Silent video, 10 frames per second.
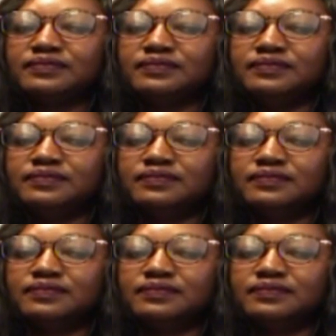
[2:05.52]

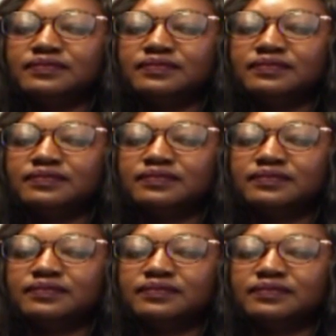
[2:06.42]

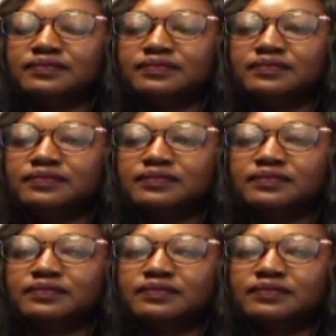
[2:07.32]

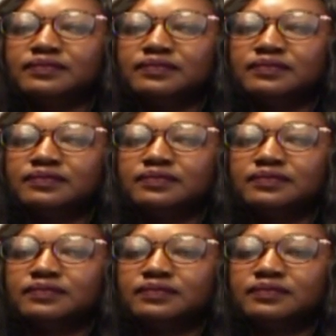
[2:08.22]

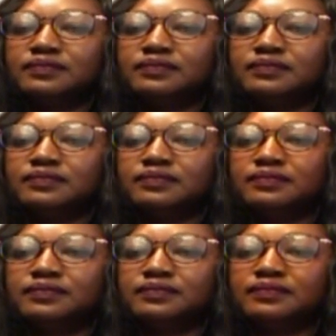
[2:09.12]

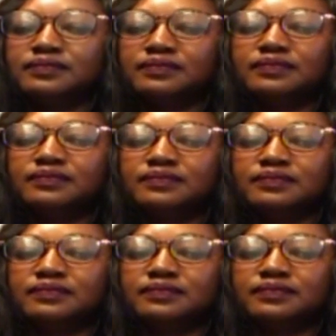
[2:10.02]

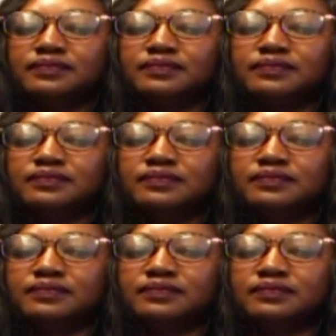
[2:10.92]

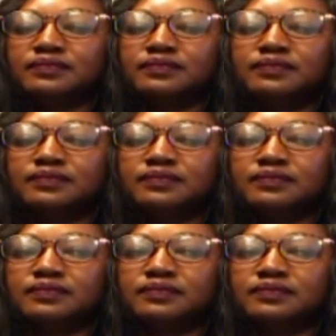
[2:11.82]

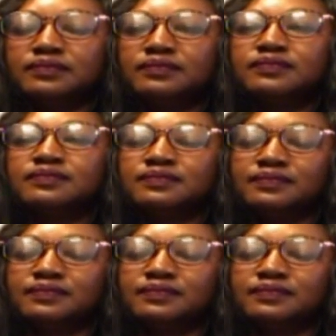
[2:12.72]
No words are spoken by the person on screen.